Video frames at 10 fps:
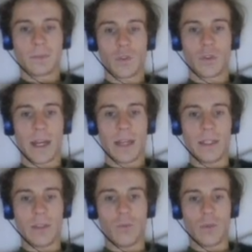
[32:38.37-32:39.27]
So that
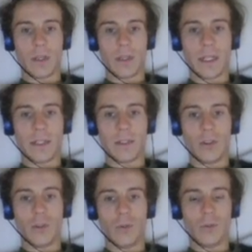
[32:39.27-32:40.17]
is in one. That's a
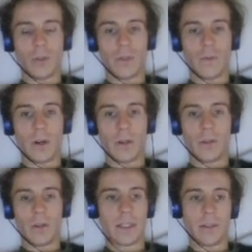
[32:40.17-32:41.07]
new sort of
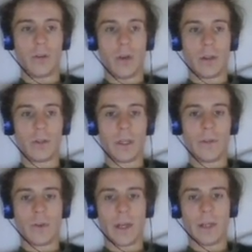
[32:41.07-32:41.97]
article. That's a new article
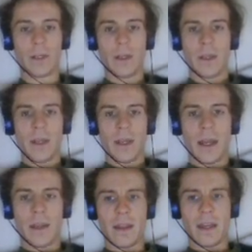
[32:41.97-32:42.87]
I've created,
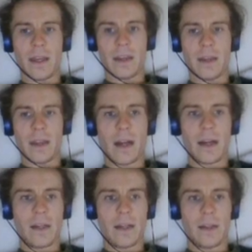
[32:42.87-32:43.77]
and then
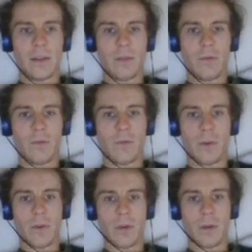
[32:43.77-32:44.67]

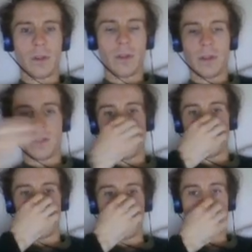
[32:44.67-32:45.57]
for
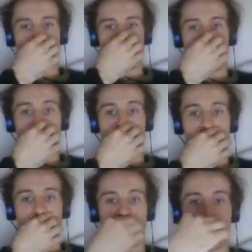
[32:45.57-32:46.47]
the other sex stuff,
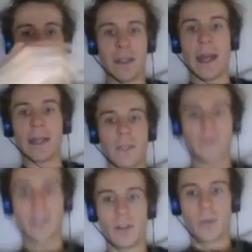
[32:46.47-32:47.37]
I put it in
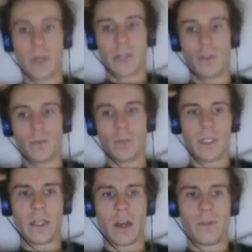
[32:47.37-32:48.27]
activities are pleasurable
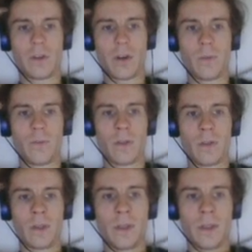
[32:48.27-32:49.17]
yet often harmful.